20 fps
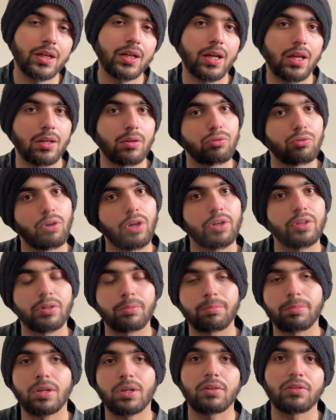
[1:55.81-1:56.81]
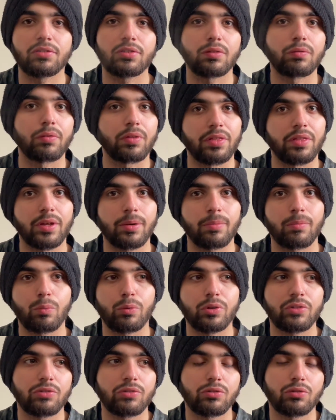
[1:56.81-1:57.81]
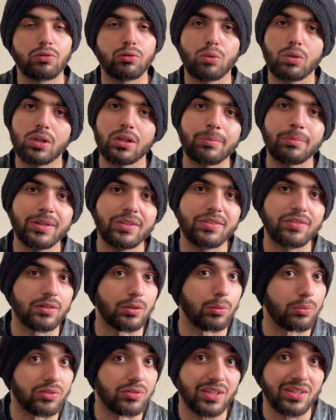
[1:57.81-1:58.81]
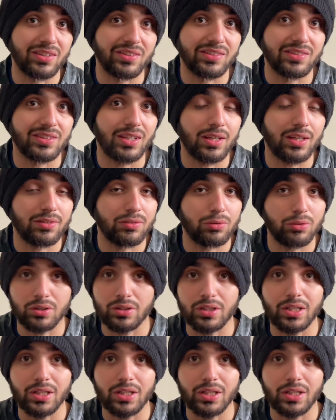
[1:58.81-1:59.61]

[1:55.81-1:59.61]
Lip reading: and you try to compare yourself with them, which totally makes no sense, as you can